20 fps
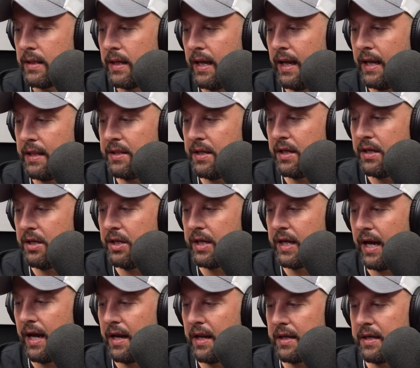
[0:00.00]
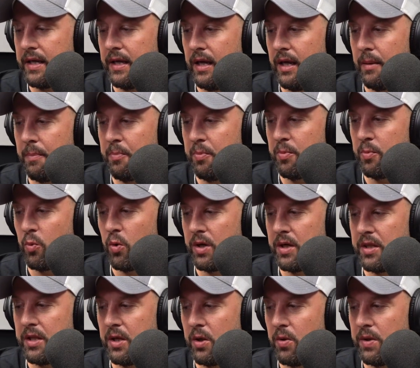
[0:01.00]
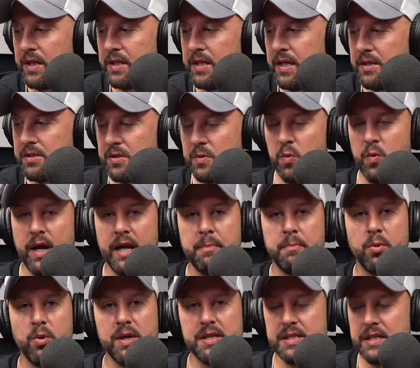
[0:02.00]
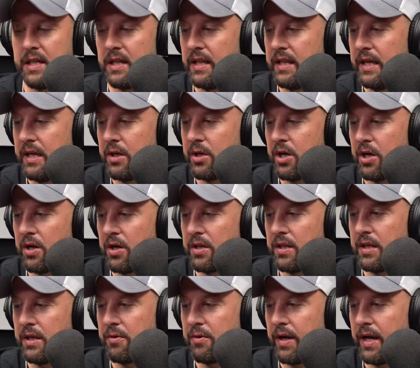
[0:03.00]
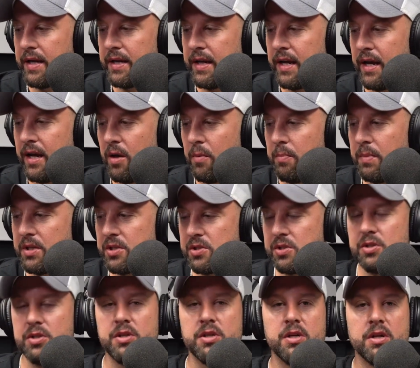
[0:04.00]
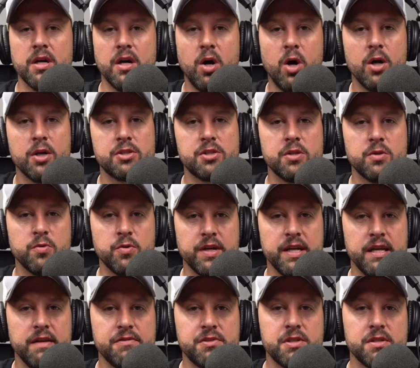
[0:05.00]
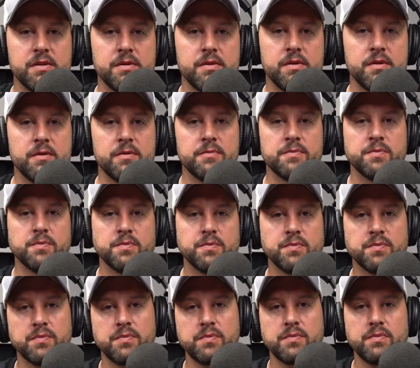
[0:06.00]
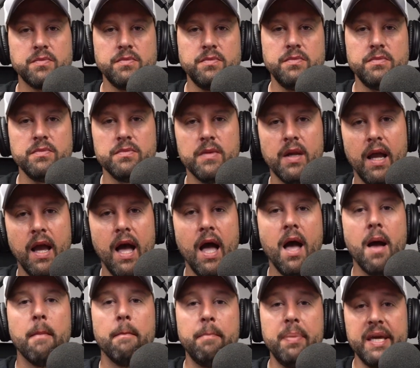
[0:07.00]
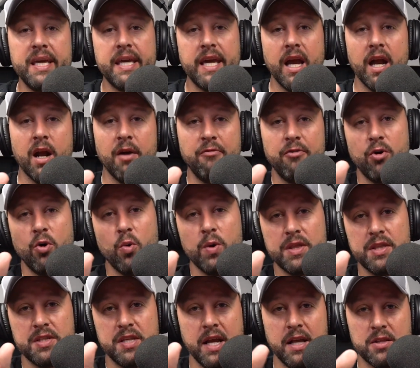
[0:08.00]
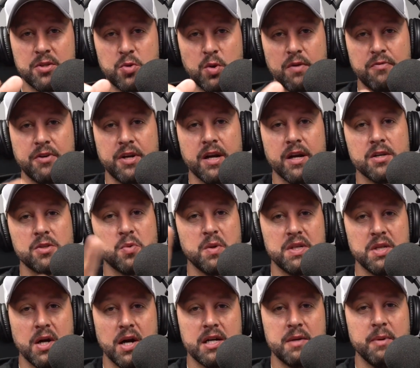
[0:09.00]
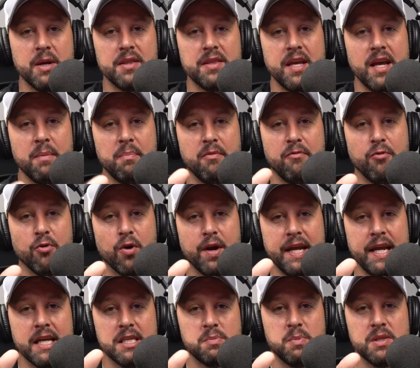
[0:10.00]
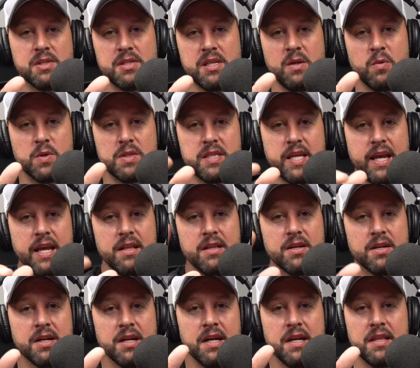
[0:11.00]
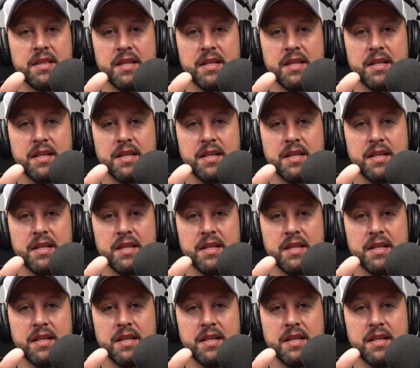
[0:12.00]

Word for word: And then you got to keep one of the only decent white boys in the league currently right now, Mr. Austin Reaves. It's all right, because it's all white. Be careful with the Taylor Swift curse. We talked about that before. He has been seen with Taylor.